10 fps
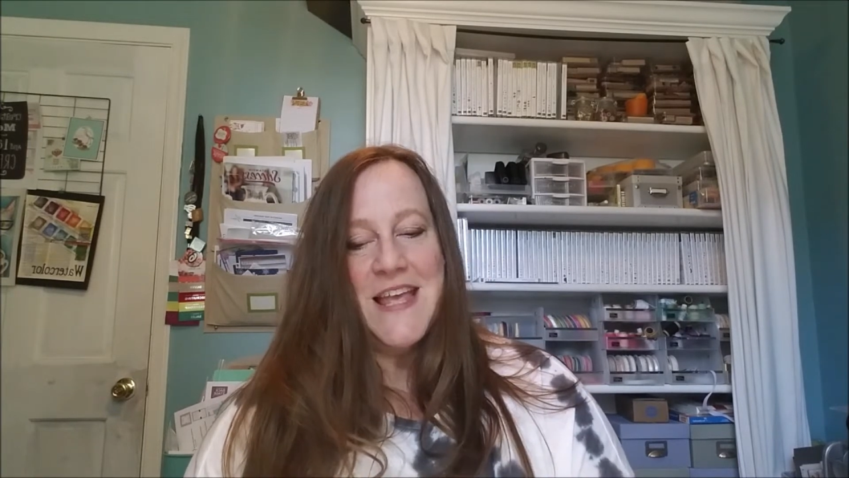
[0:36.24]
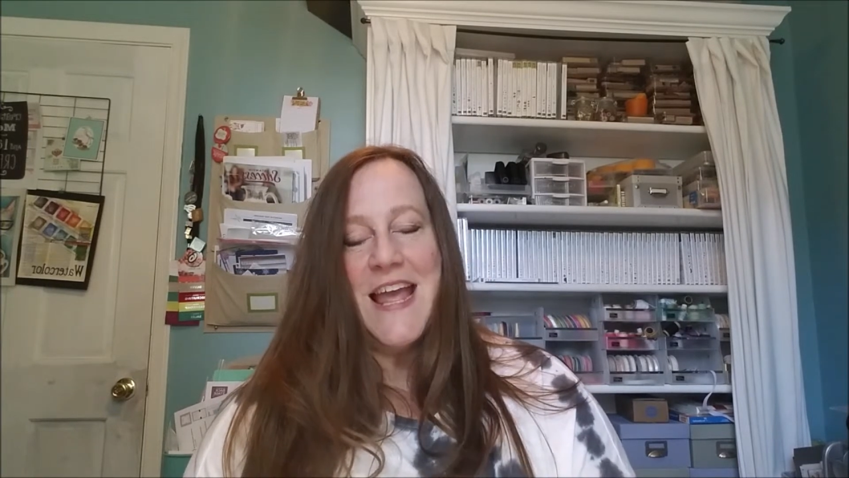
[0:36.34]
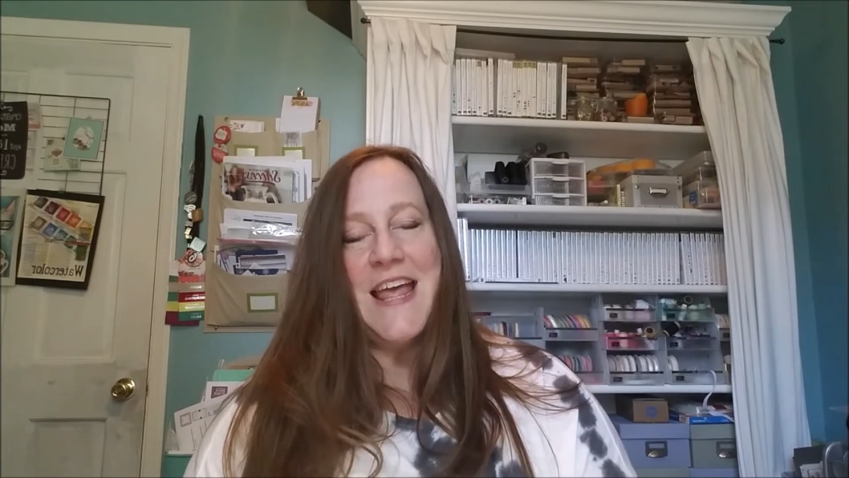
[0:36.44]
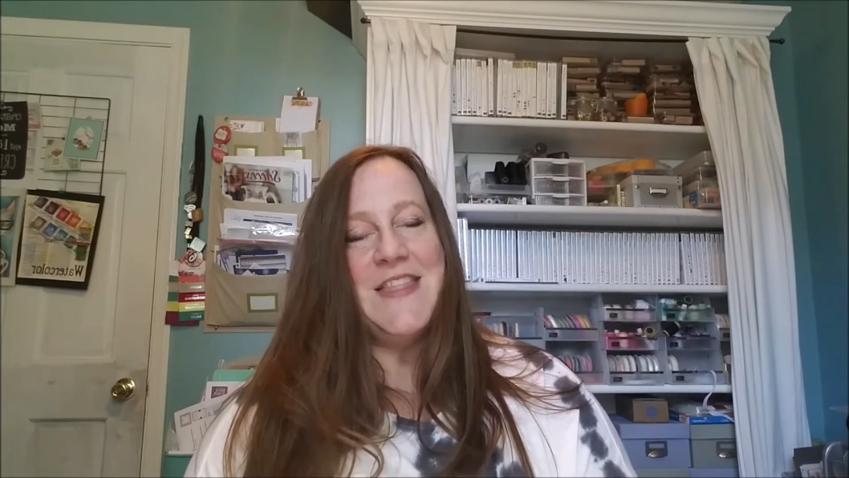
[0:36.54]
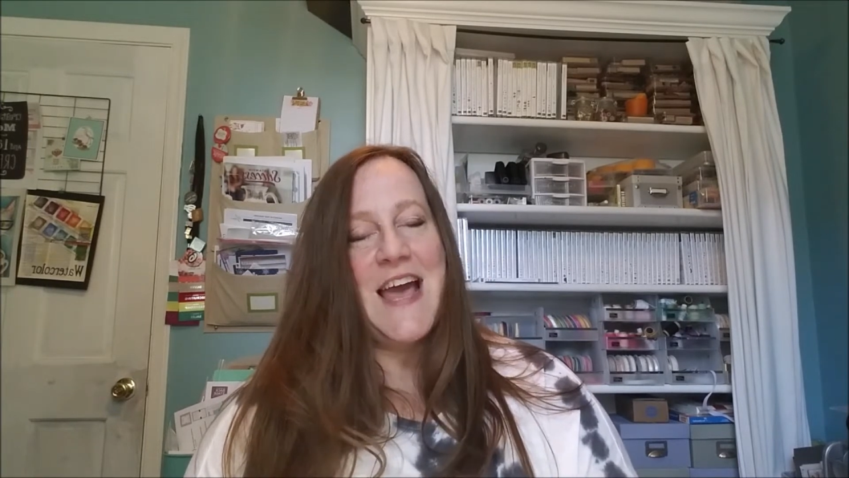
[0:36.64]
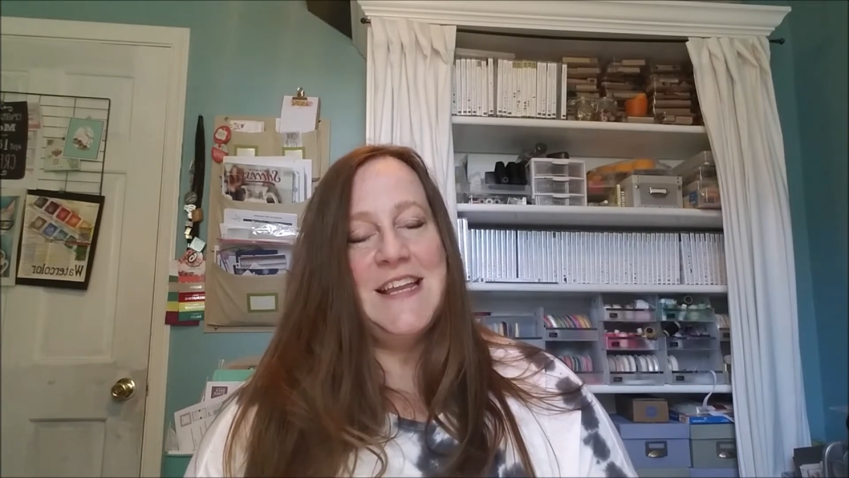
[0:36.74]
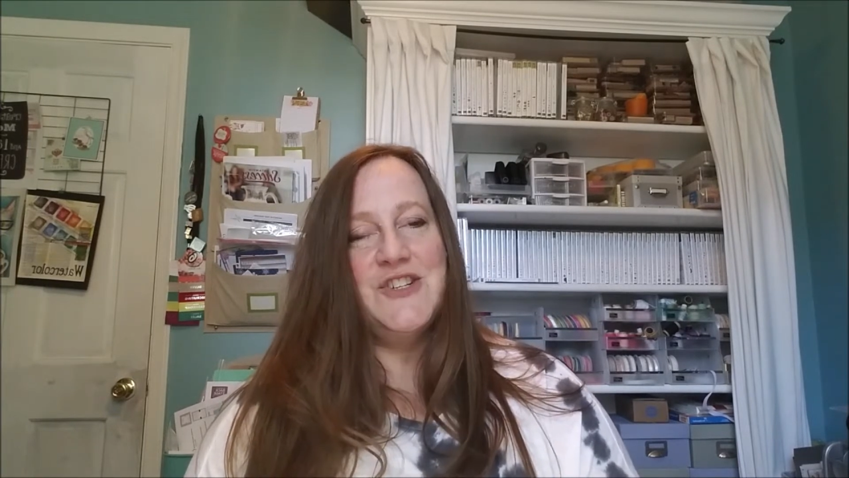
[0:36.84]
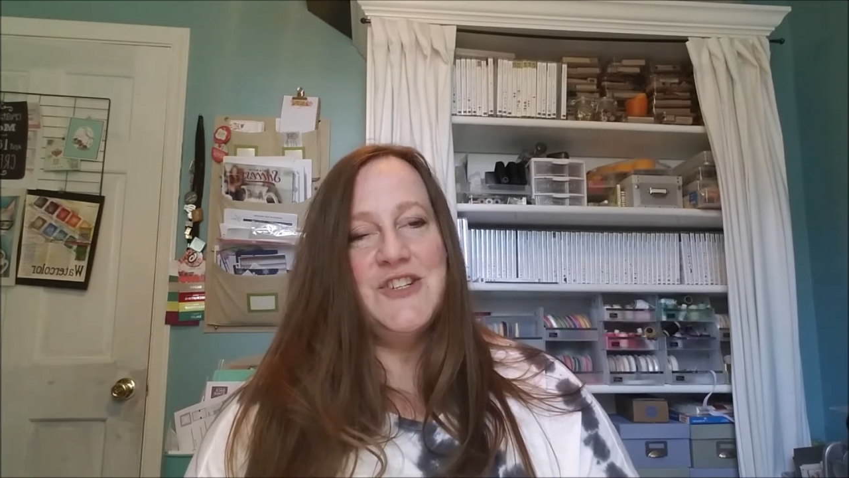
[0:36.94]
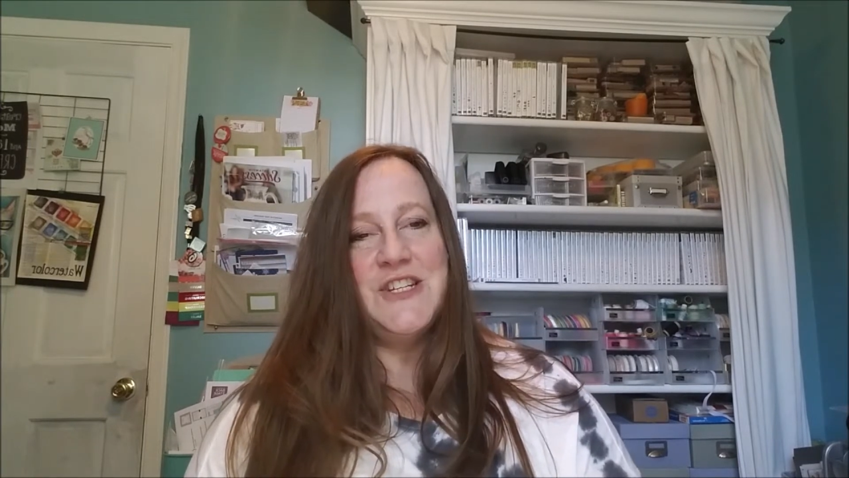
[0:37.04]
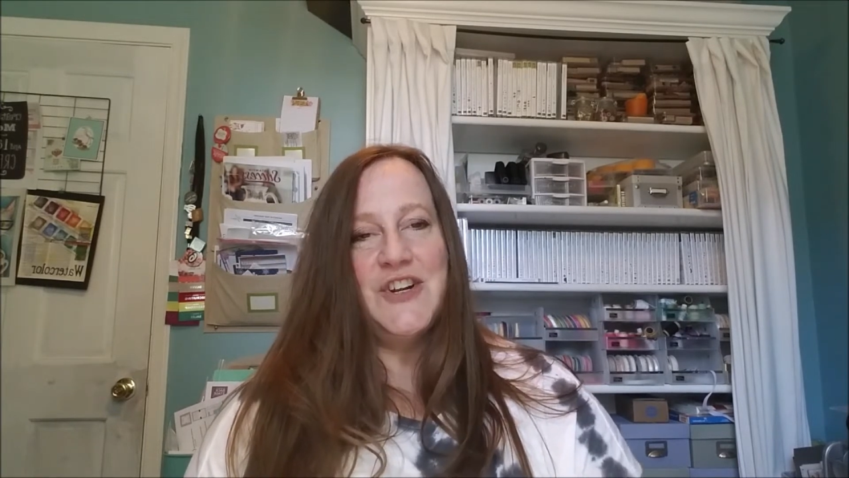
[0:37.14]
And that
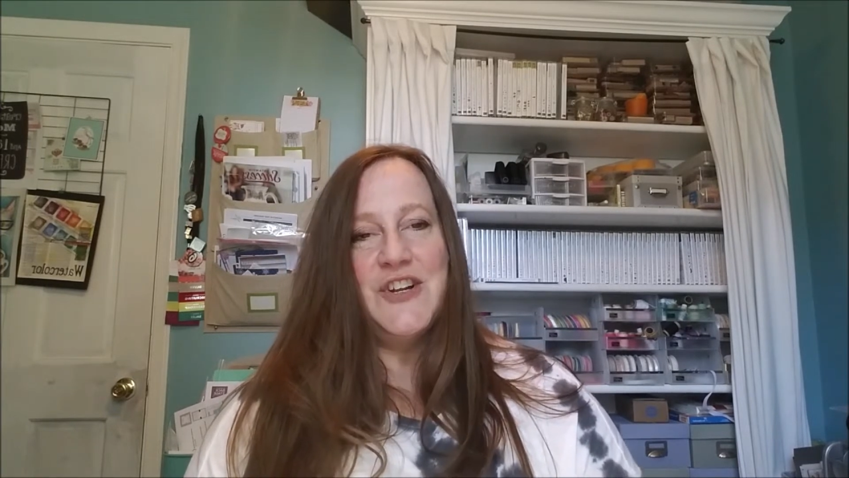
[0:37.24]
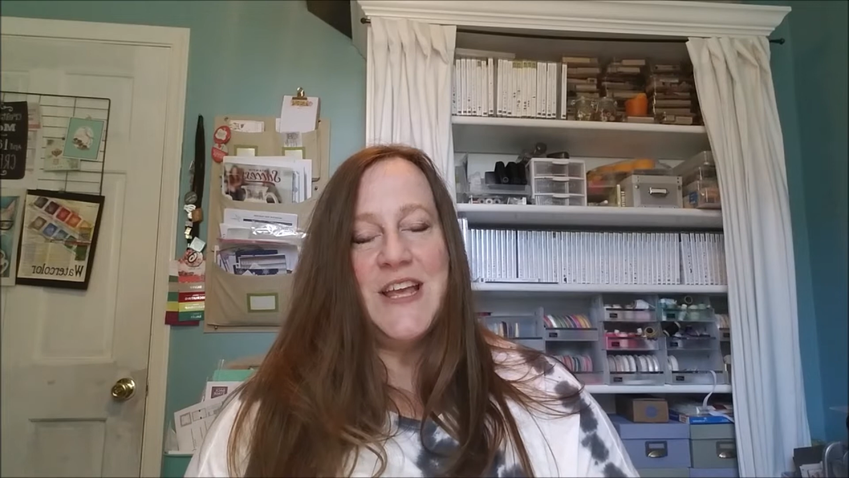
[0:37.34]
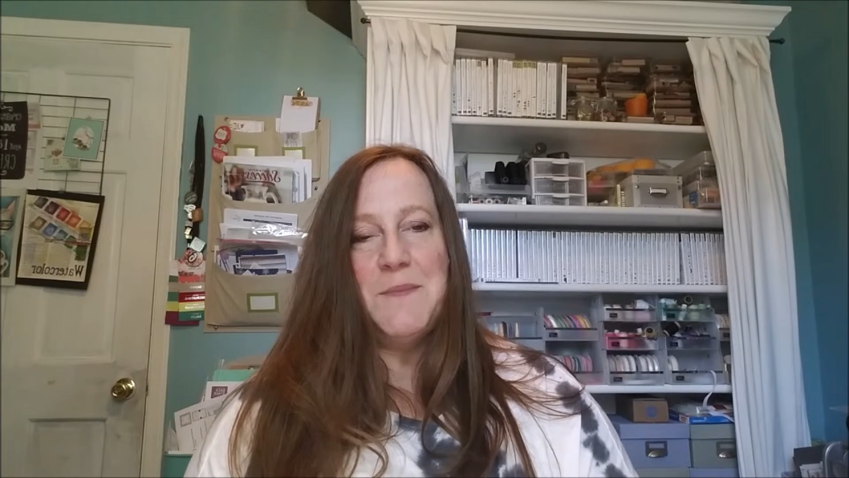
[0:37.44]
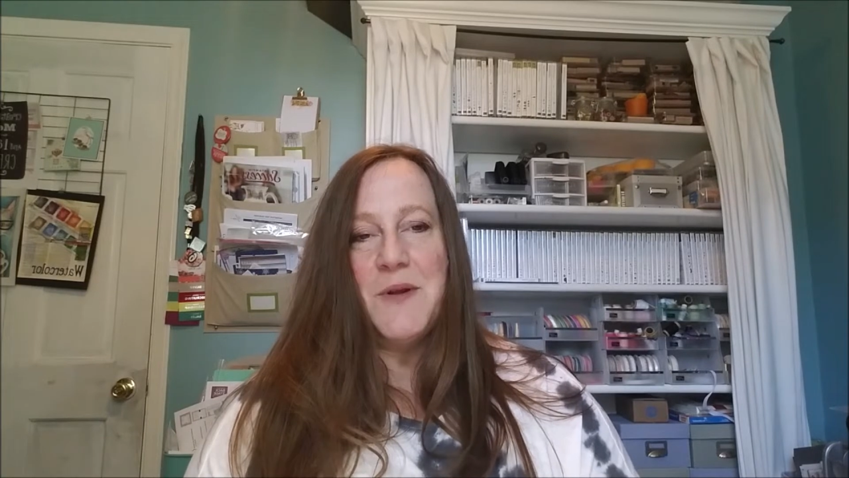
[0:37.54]
is your starter kit.